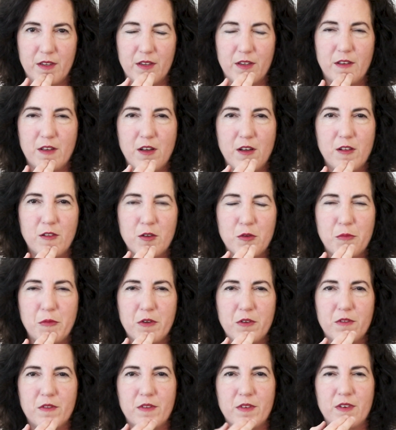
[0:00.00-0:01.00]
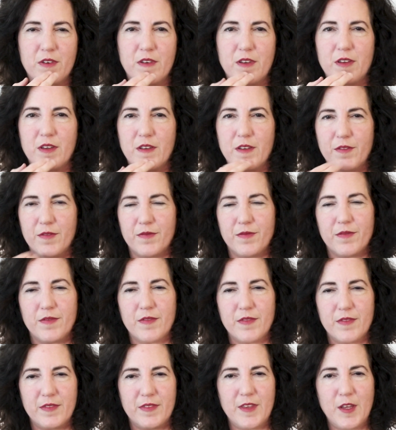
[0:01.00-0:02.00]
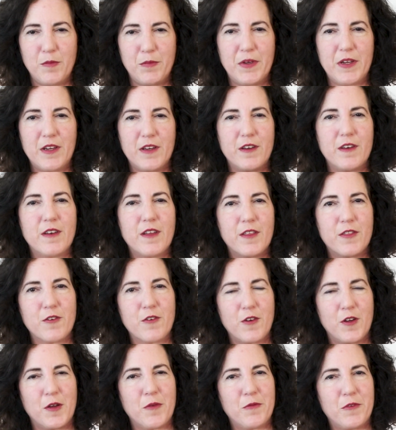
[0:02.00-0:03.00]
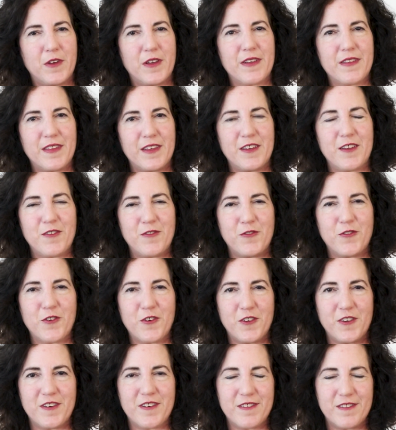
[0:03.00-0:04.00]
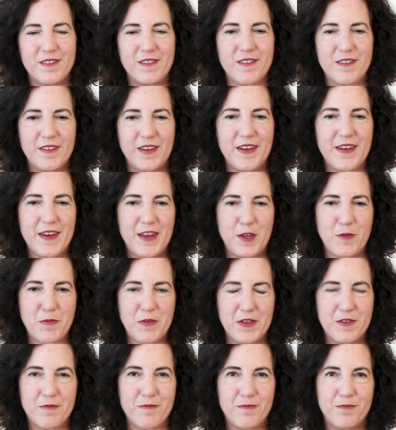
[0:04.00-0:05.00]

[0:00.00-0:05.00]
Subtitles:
Collarbone. Now pick another object that you've drawn and name it.